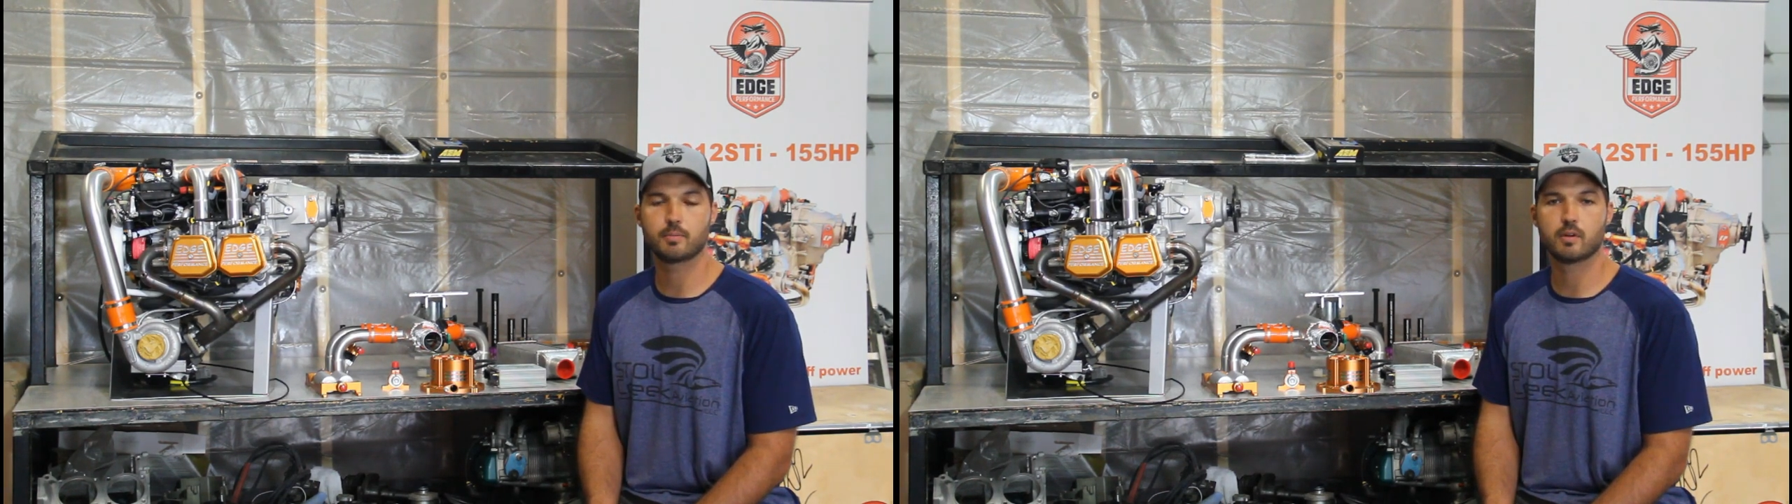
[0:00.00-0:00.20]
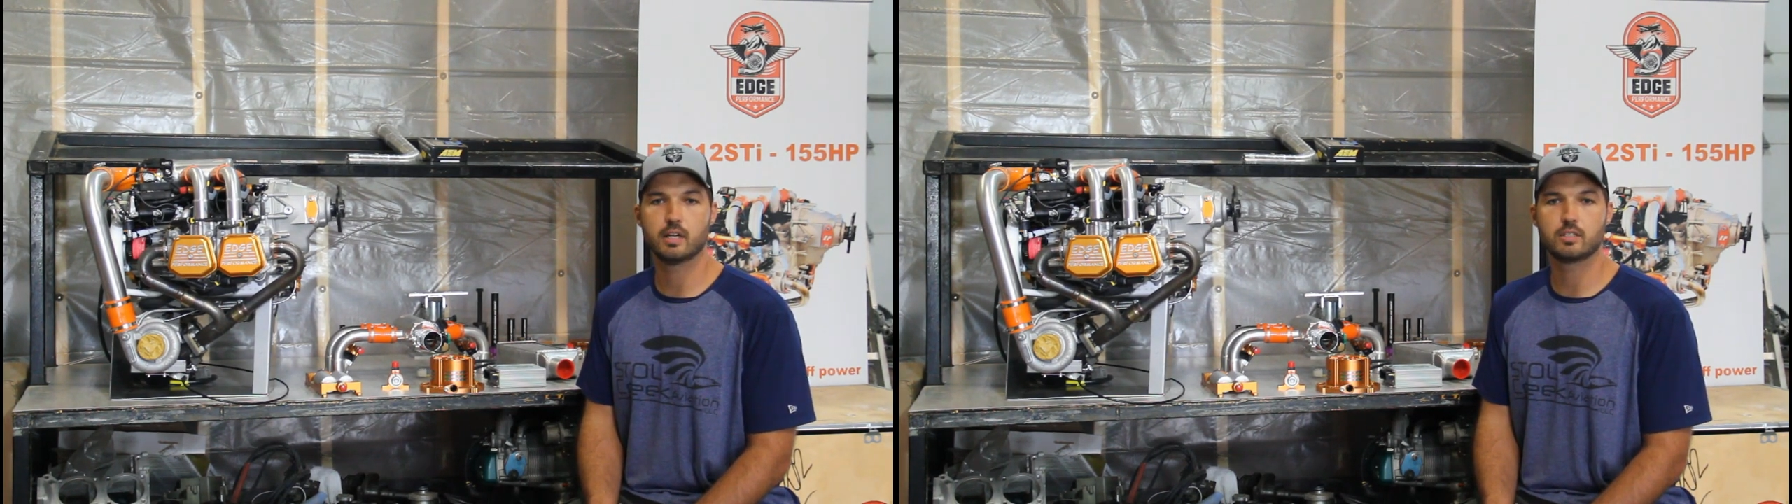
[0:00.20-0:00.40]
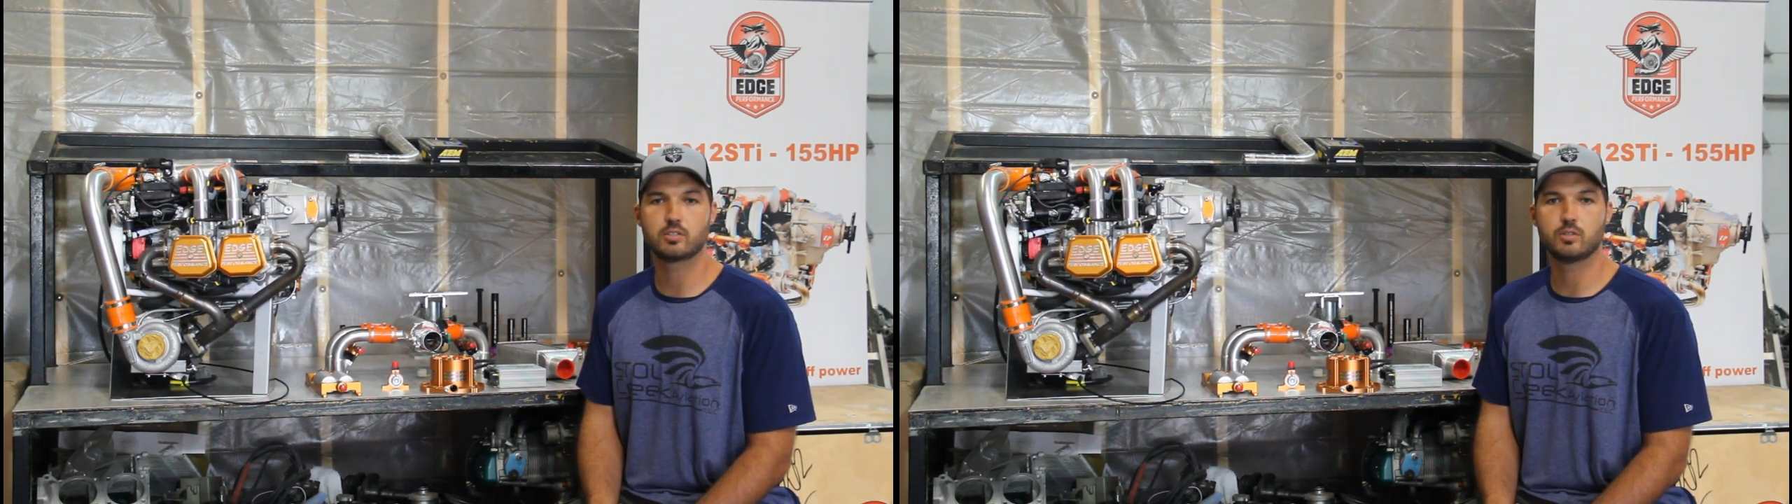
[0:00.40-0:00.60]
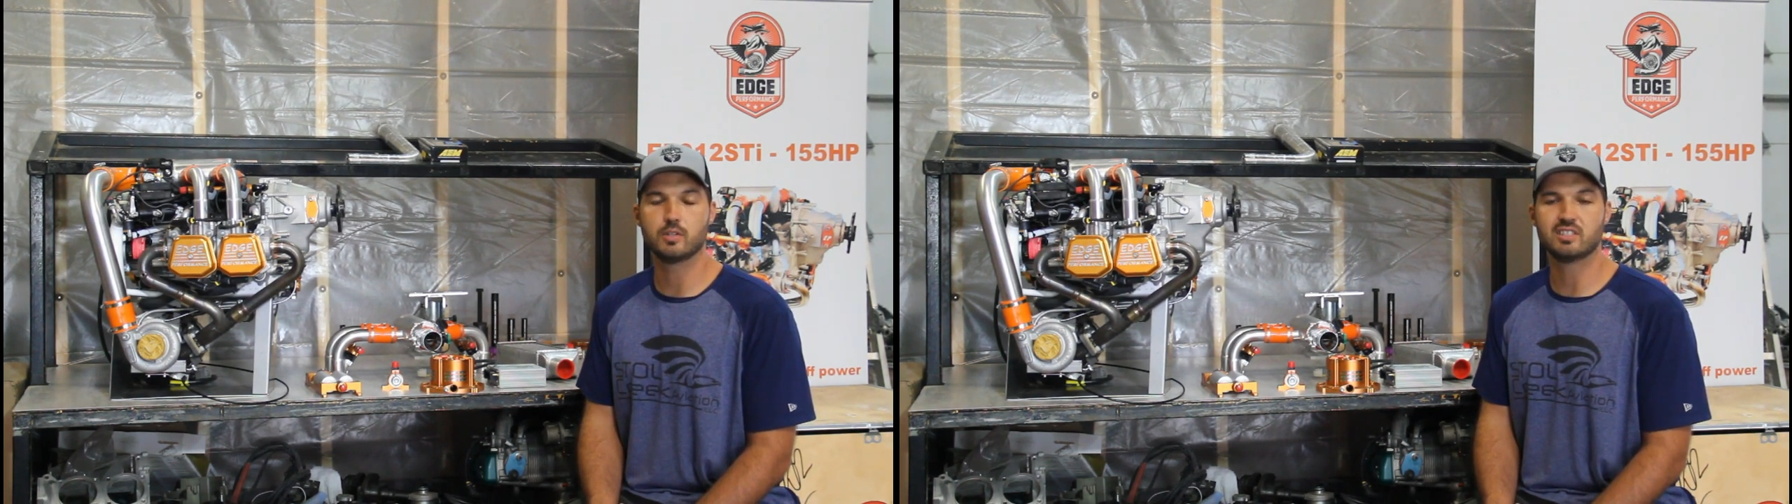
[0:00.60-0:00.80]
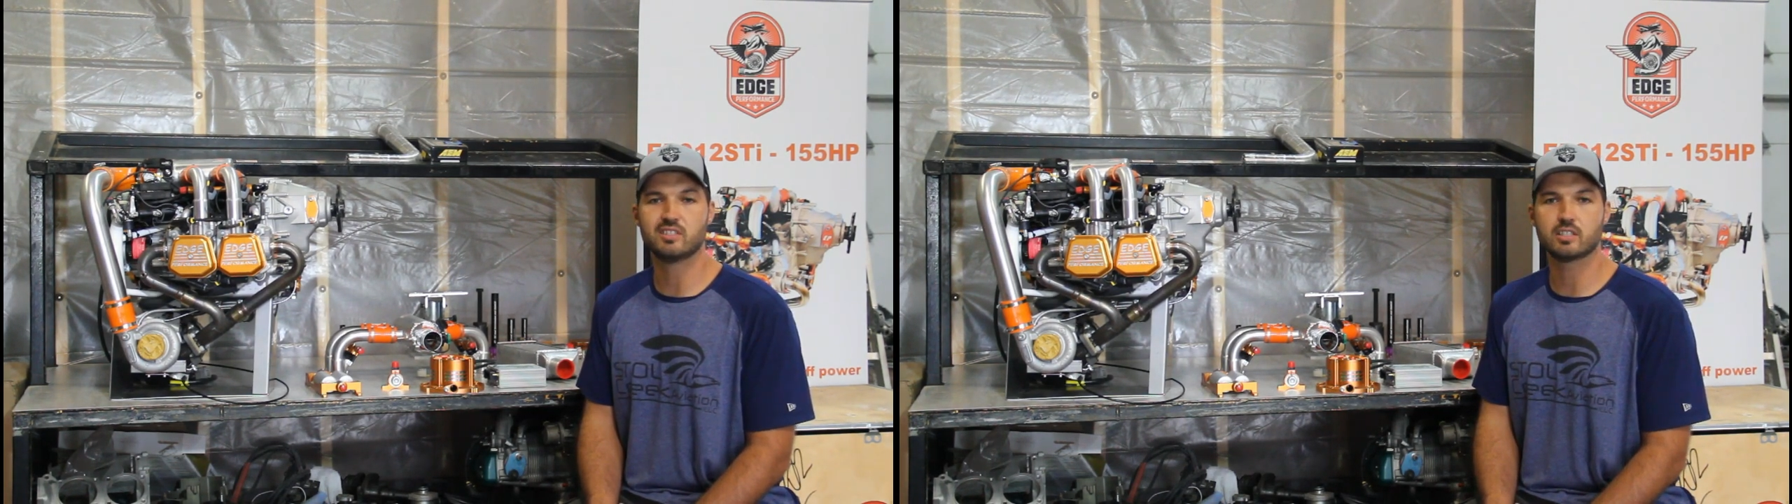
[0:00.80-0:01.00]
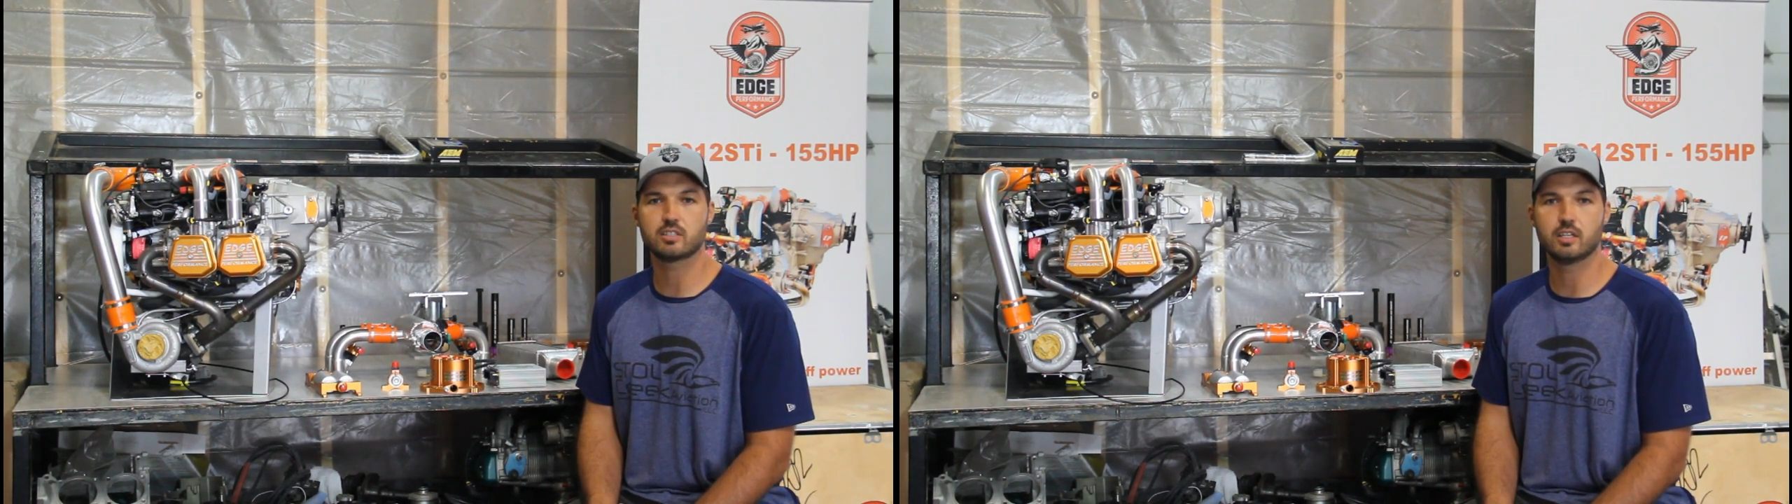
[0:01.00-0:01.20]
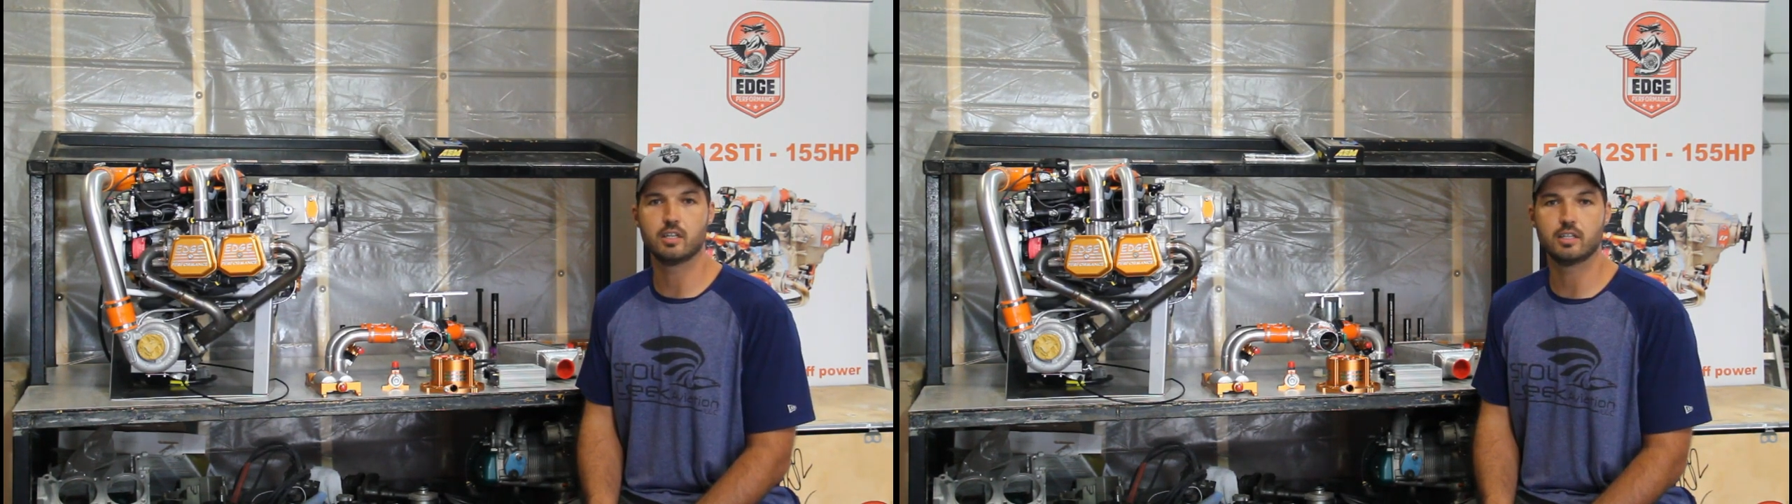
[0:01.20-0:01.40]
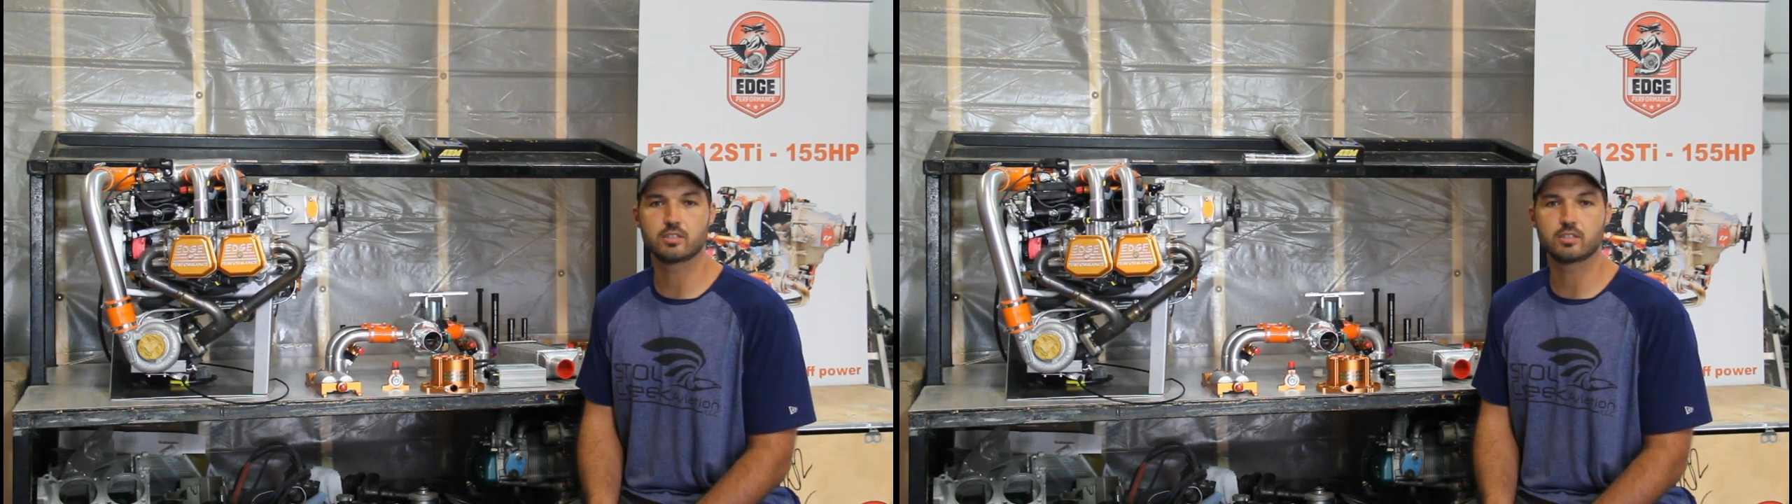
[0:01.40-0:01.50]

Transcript: upgrades to existing